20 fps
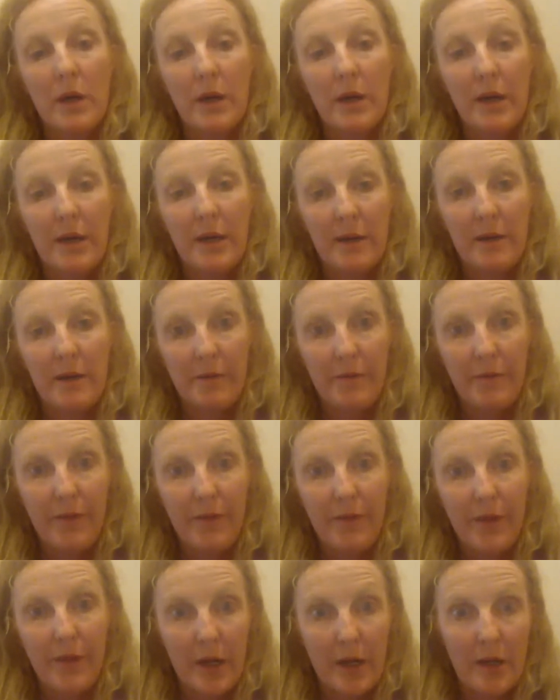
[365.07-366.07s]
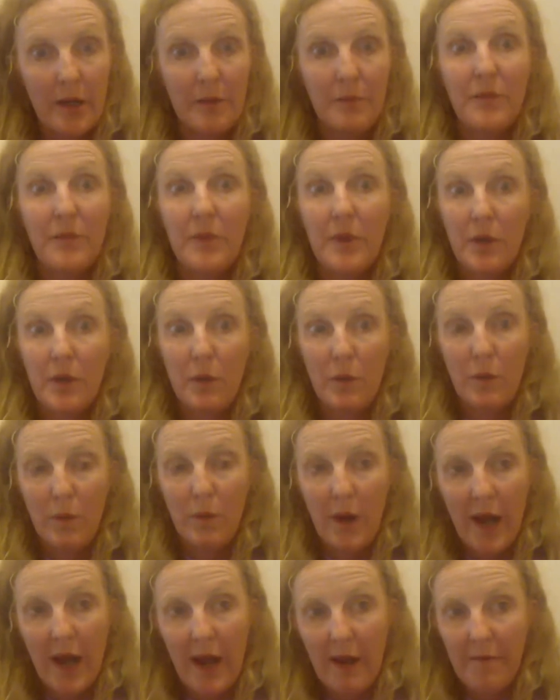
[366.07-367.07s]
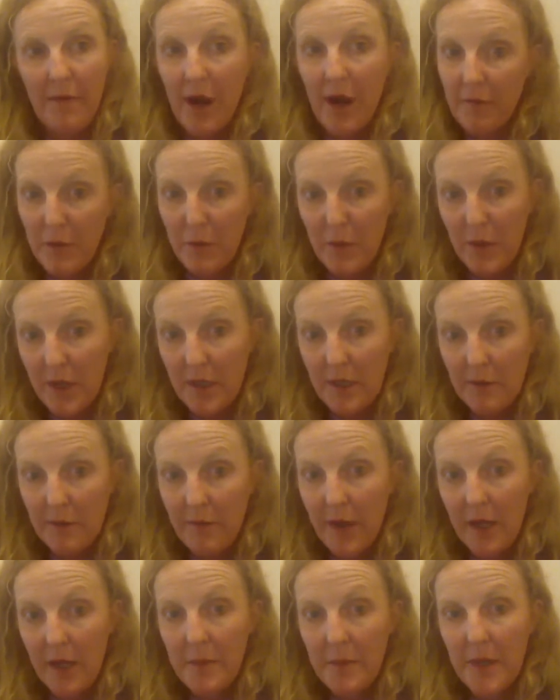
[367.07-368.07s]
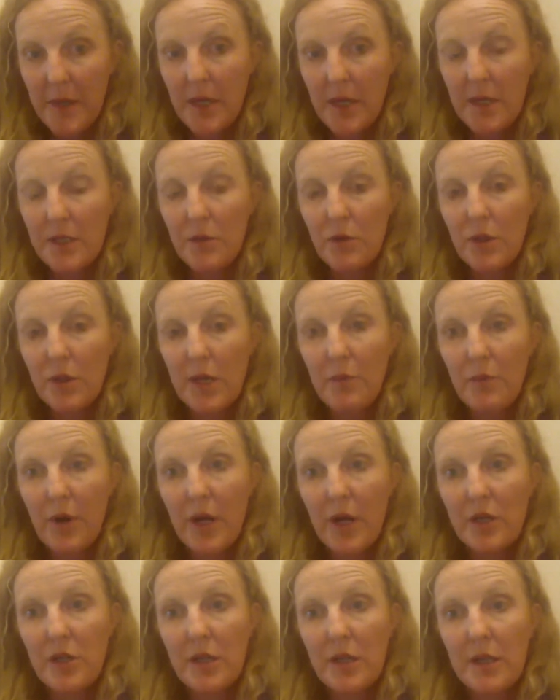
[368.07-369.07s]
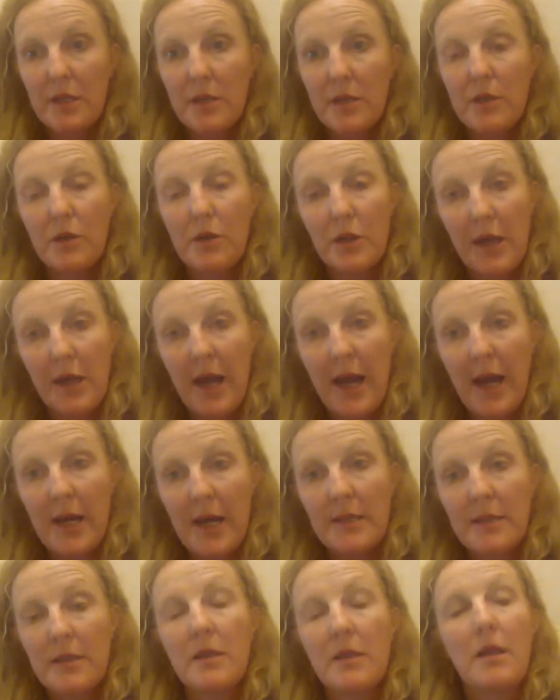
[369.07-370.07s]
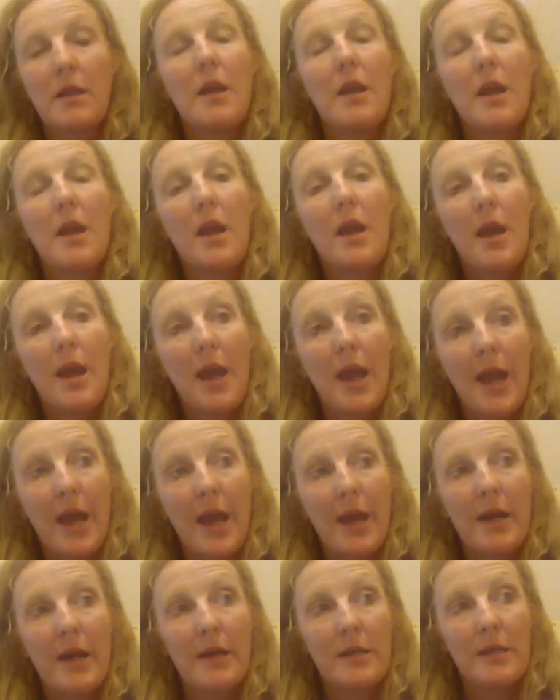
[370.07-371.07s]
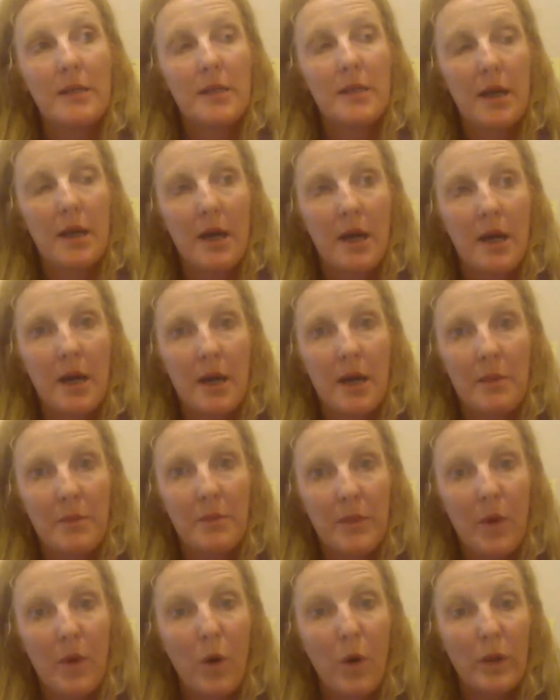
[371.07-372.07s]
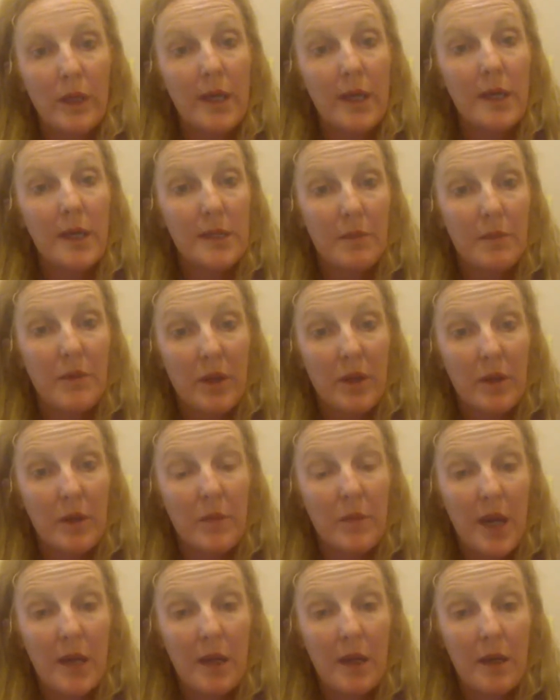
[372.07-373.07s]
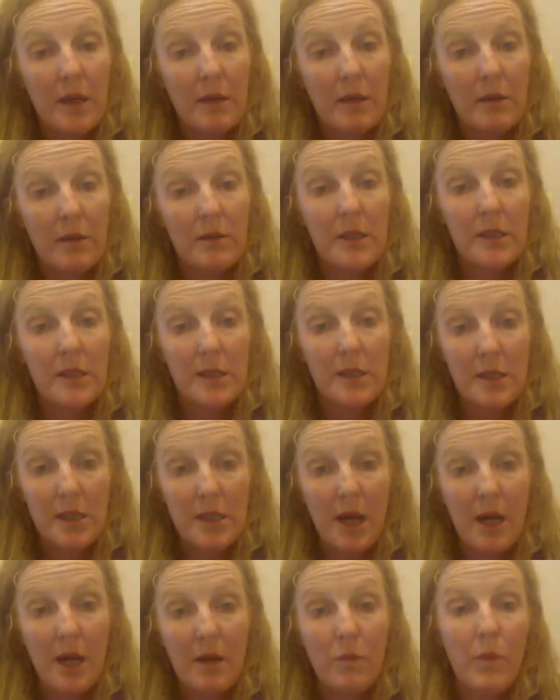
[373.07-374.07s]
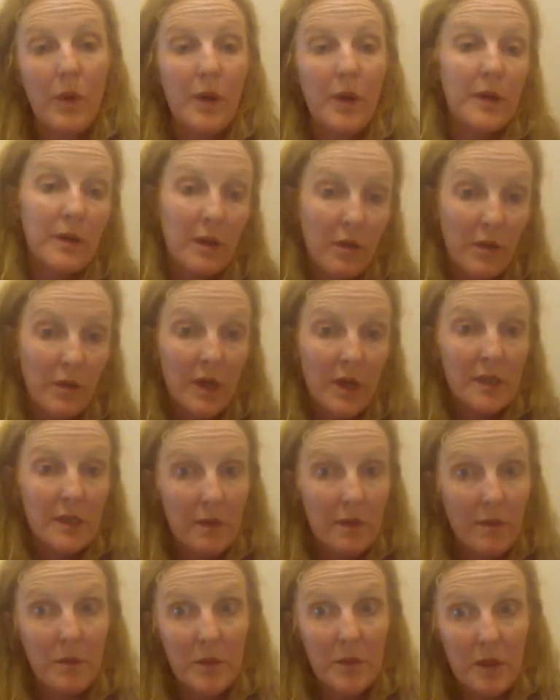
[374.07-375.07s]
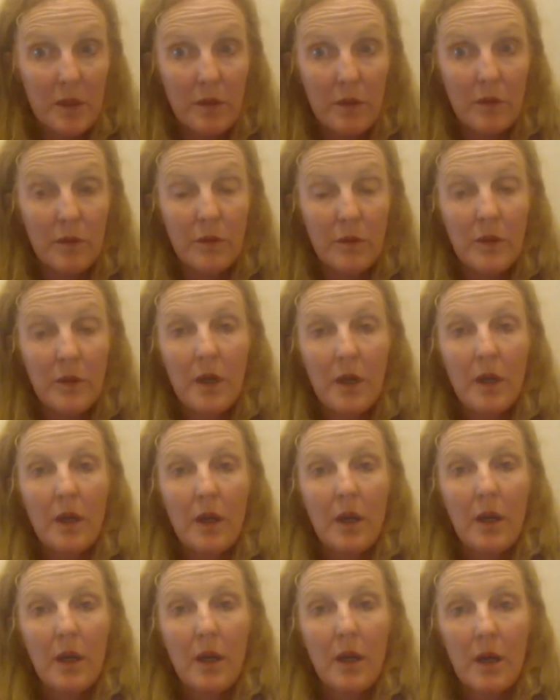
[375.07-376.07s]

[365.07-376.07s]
or if you have everybody developing History Day projects in your class and only some of them make it to state, what do the rest of them do